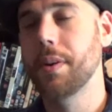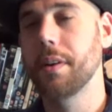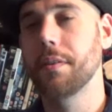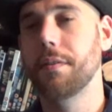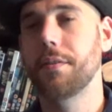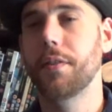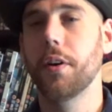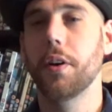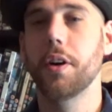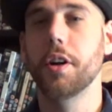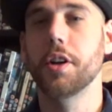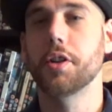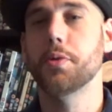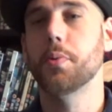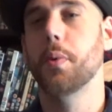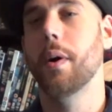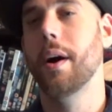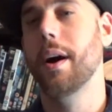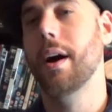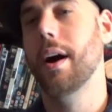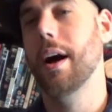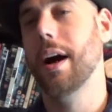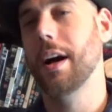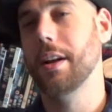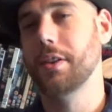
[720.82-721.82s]
bit of footage
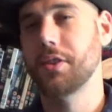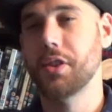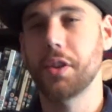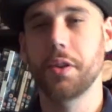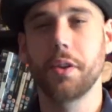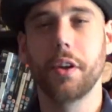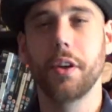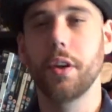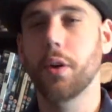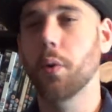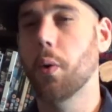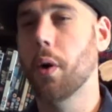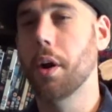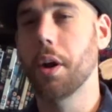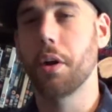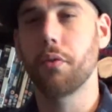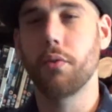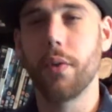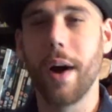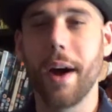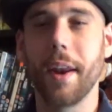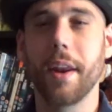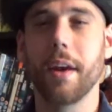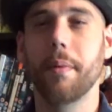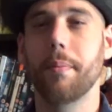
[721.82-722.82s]
where I suddenly go on a
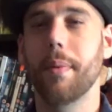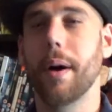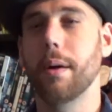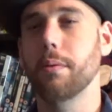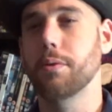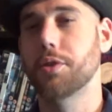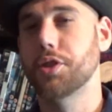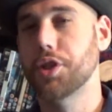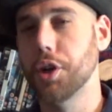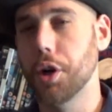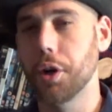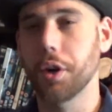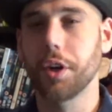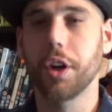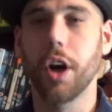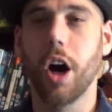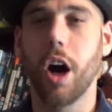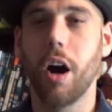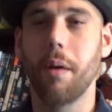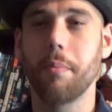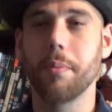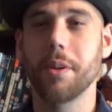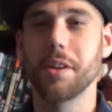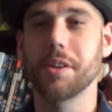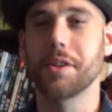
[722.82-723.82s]
rant about John
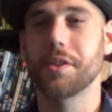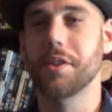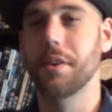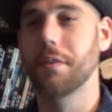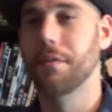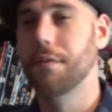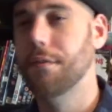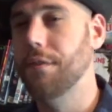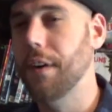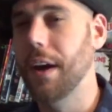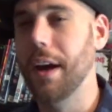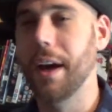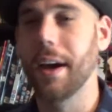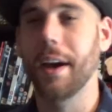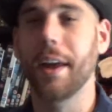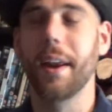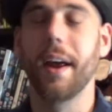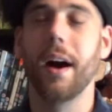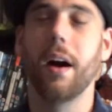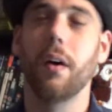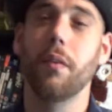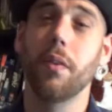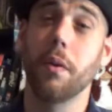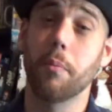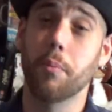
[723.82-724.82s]
Carpenter's The Thing and
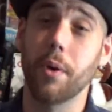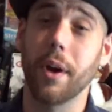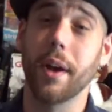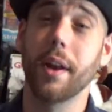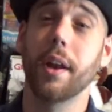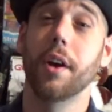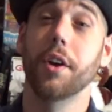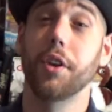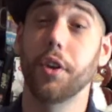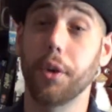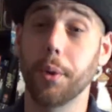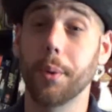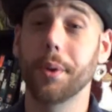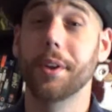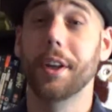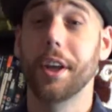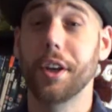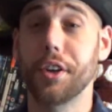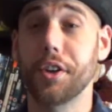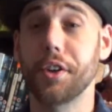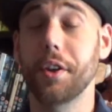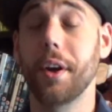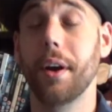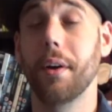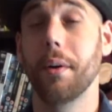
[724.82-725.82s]
how they're bringing a new
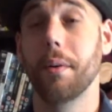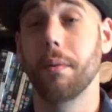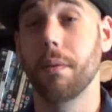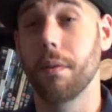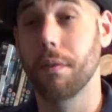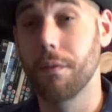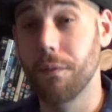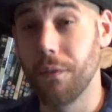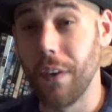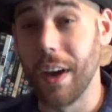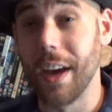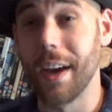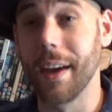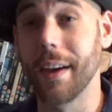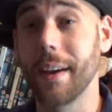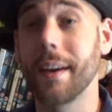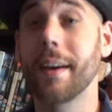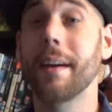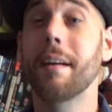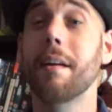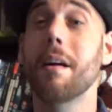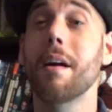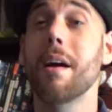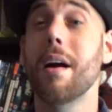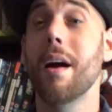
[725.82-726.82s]
edition out of The Thing,
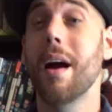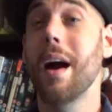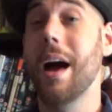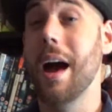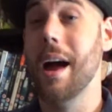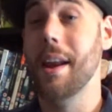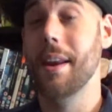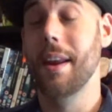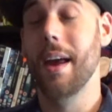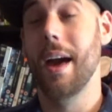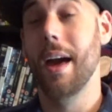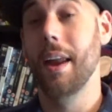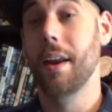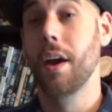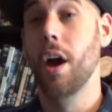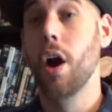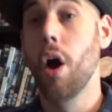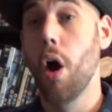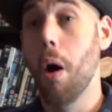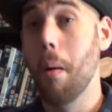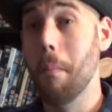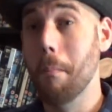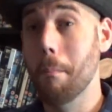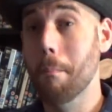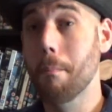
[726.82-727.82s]
and then
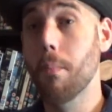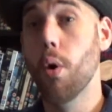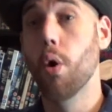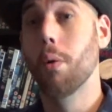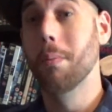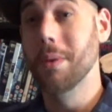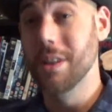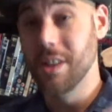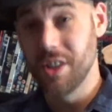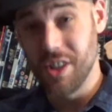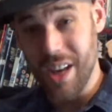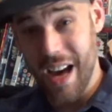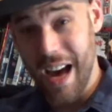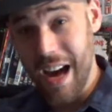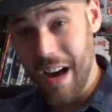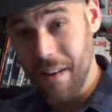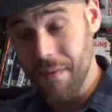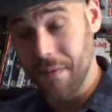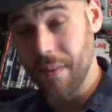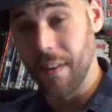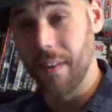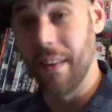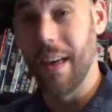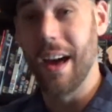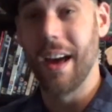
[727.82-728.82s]
moments
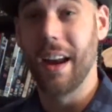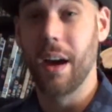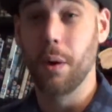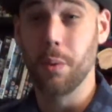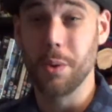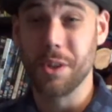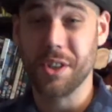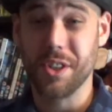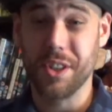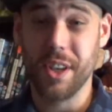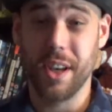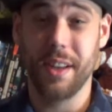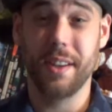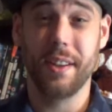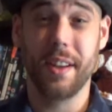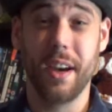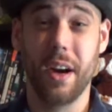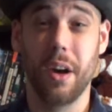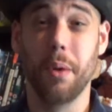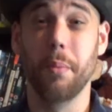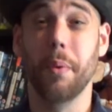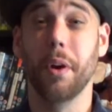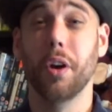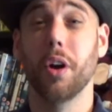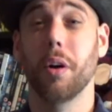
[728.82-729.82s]
after that I was sitting
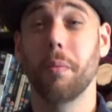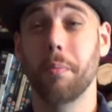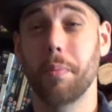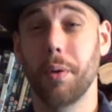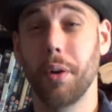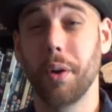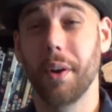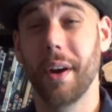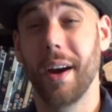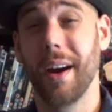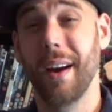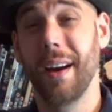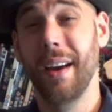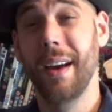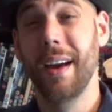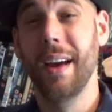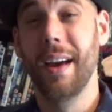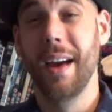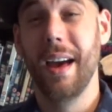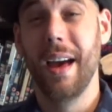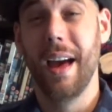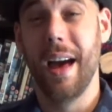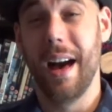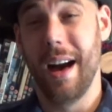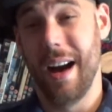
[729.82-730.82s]
down on my computer
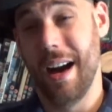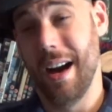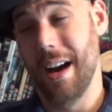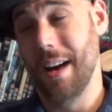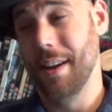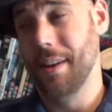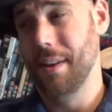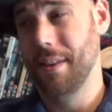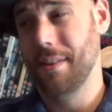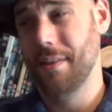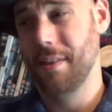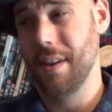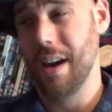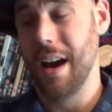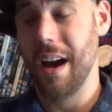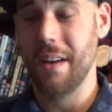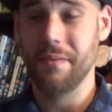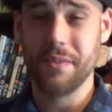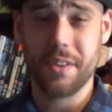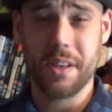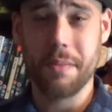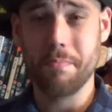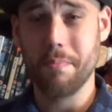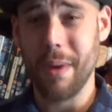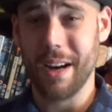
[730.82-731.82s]
and I
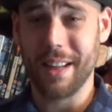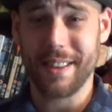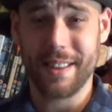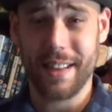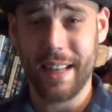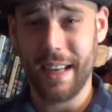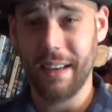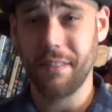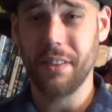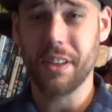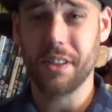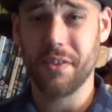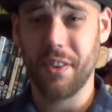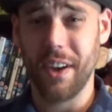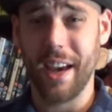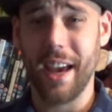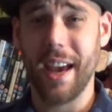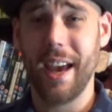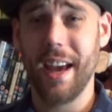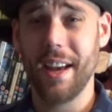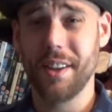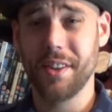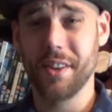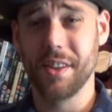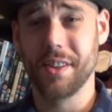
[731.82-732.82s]
haven't seen Matt Davies for
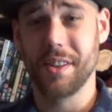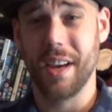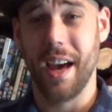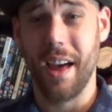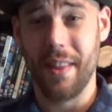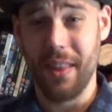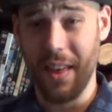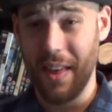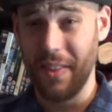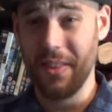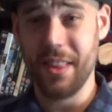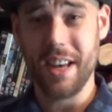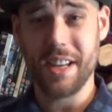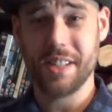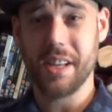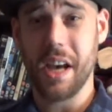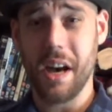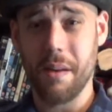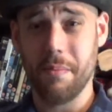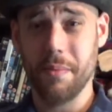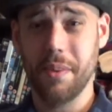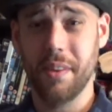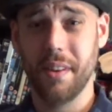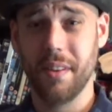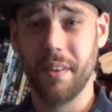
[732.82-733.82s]
ages, and then this
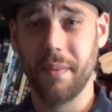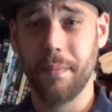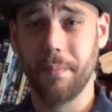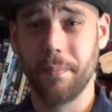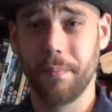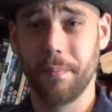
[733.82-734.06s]
happened.